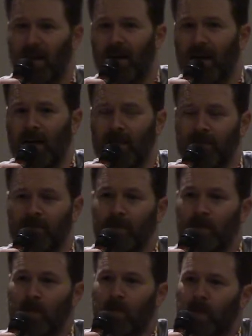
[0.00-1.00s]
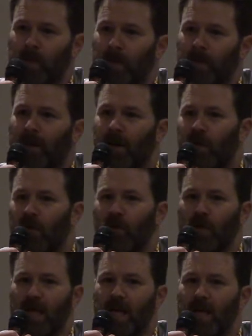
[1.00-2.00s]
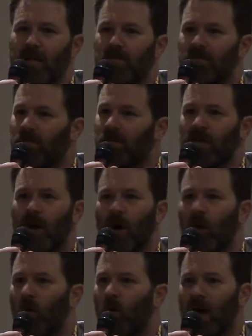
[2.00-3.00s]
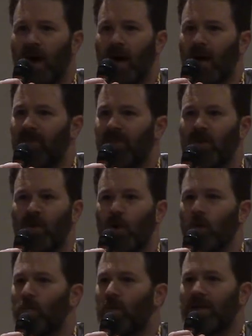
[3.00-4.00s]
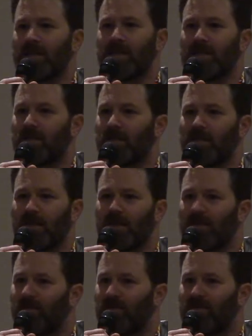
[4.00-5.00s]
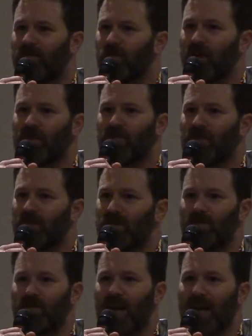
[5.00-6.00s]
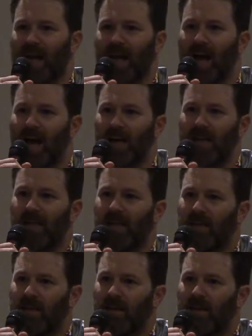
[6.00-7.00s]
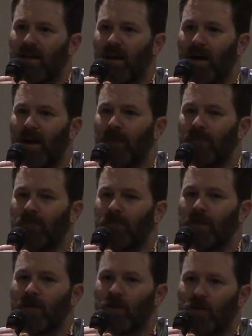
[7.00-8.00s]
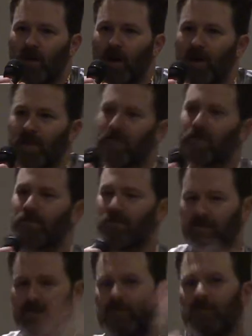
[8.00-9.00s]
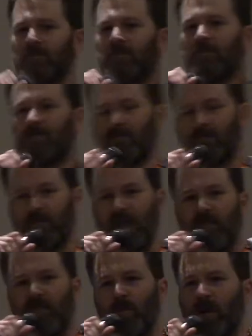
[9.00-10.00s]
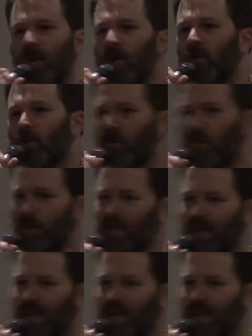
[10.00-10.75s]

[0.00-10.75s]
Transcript: um, Yuki? No, I have no basis of reference for that guy. Um, Trunks. Everybody on Earth was